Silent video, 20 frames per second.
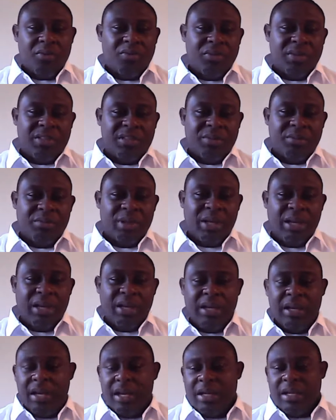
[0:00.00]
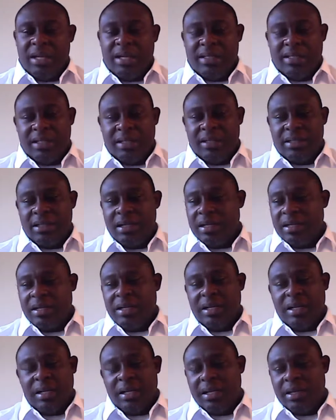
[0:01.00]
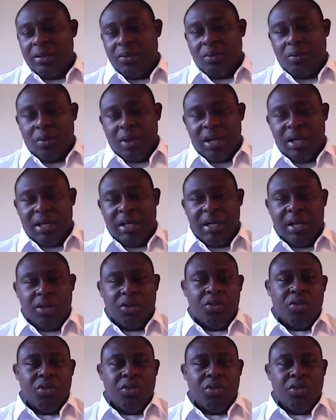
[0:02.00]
Reason being, listen, one,